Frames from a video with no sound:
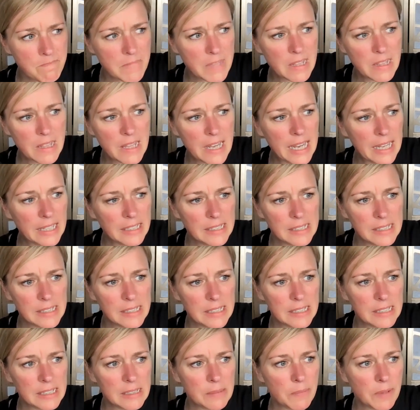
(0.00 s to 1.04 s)
the last
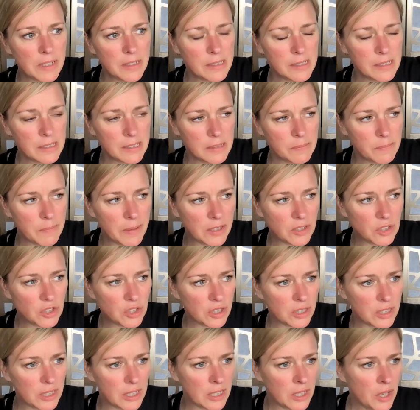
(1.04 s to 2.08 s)
6 months,
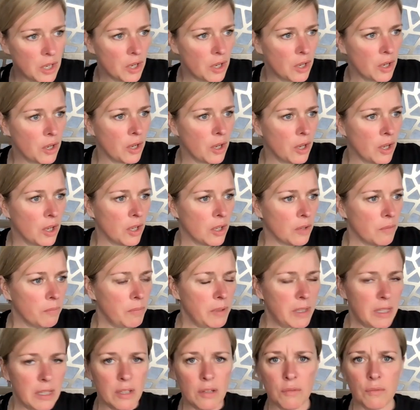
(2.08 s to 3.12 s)
especially,
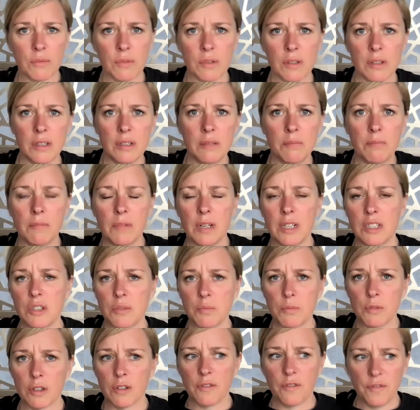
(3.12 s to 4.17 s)
being really
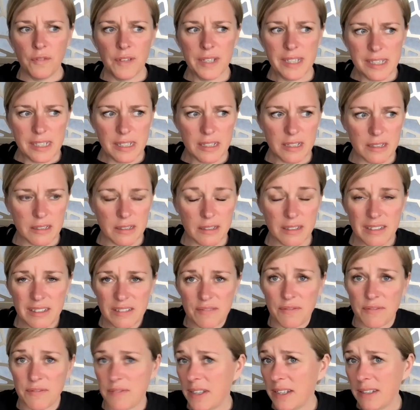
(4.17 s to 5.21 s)
much more physical,
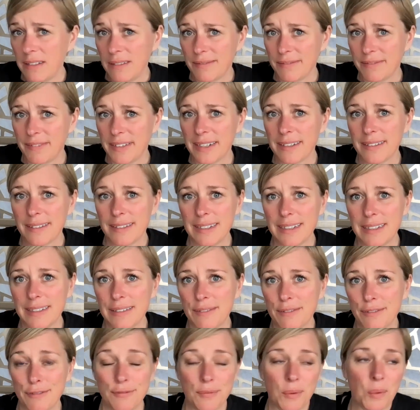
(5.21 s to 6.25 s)
it felt
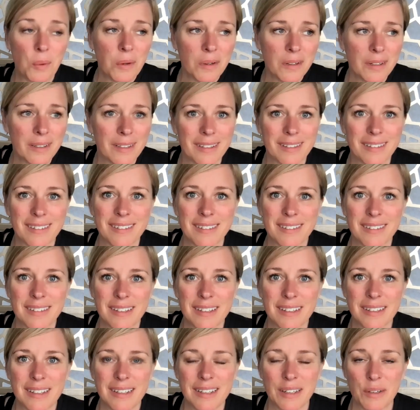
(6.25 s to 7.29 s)
very foreign
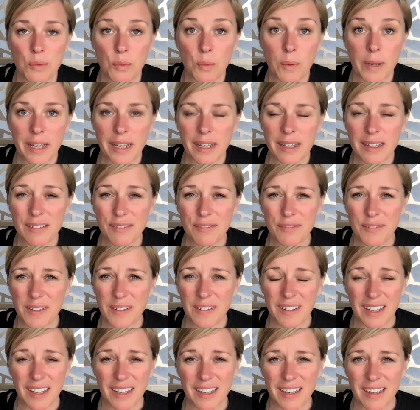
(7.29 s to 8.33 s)
in a way. It
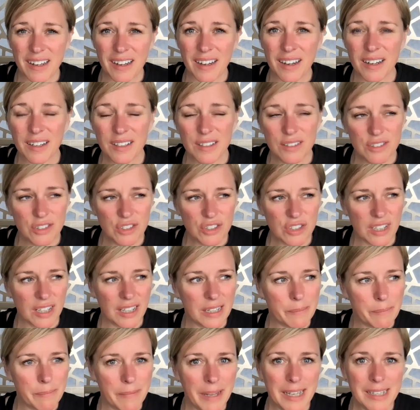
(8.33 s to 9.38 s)
felt kind of harsh,
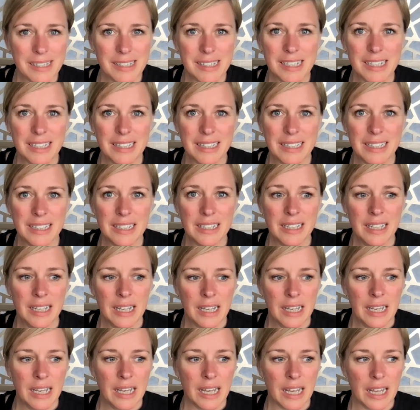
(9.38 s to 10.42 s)
kind of masculine.
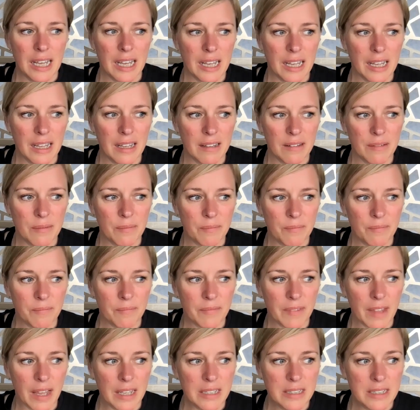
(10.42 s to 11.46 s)

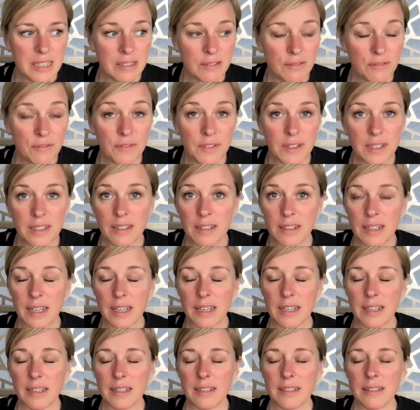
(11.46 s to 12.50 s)
I didn't feel
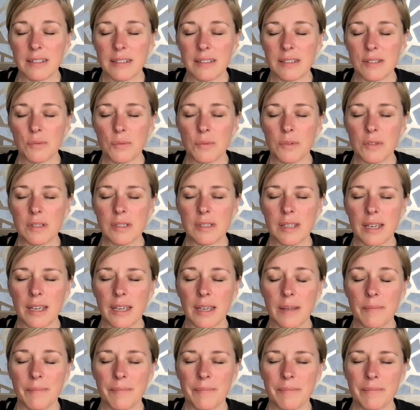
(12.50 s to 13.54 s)
as, we'll
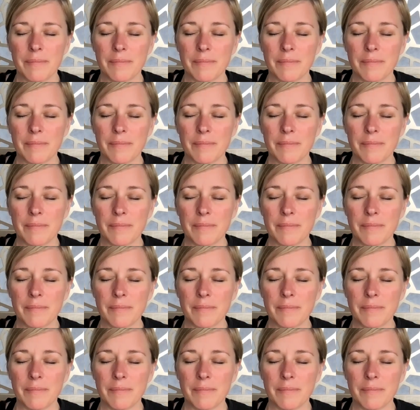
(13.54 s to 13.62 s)
say,